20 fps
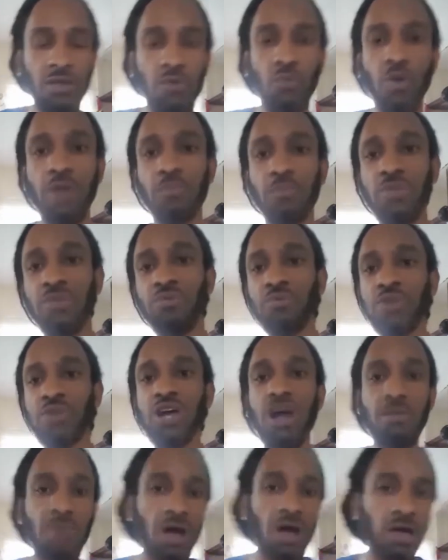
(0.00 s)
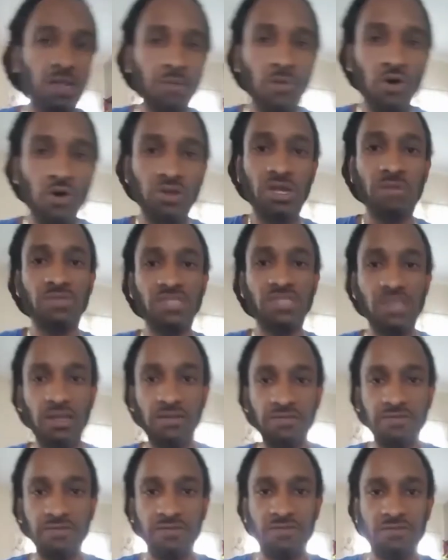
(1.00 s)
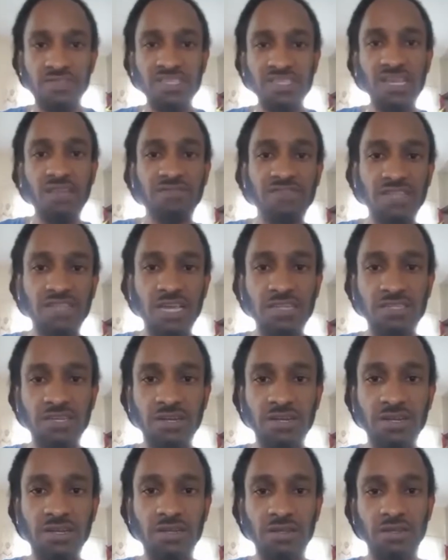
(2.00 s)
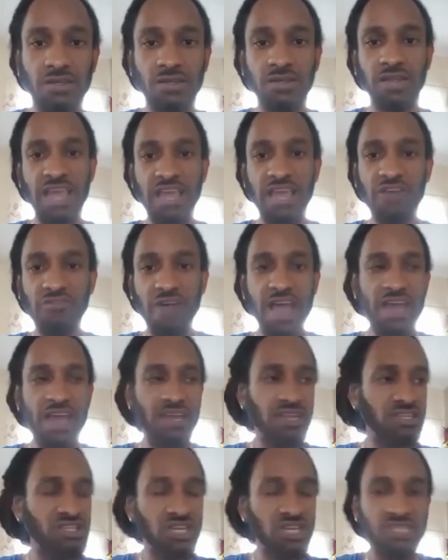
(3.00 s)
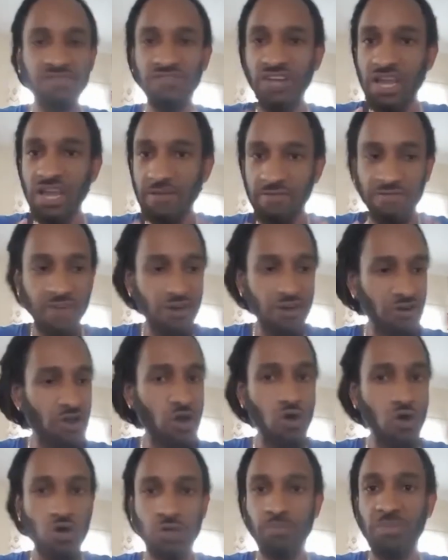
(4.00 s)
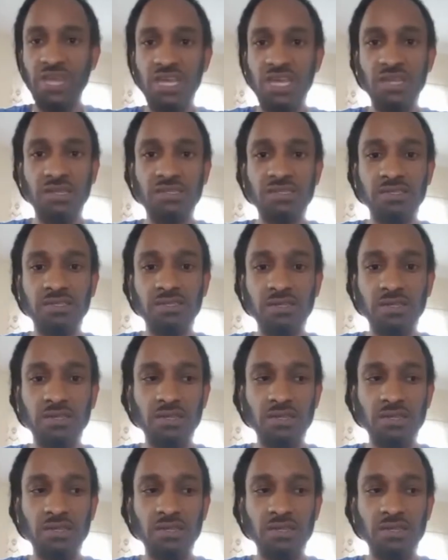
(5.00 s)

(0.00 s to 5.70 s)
When people become all about themselves, self-centered, they're grinding just for their very own means.